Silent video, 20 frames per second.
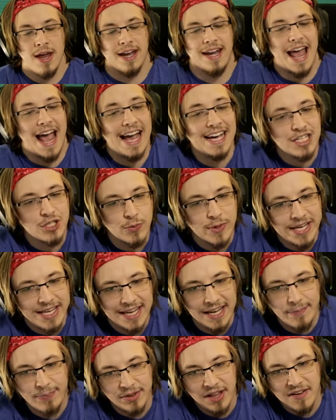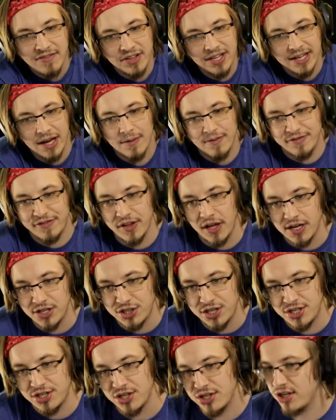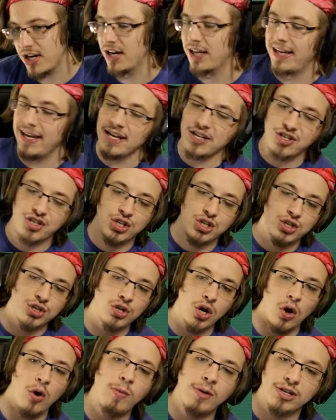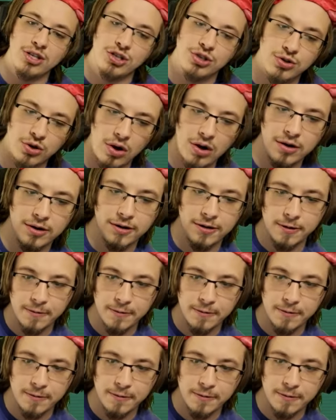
As we keep leveling up flush, it's just going to get so much stronger.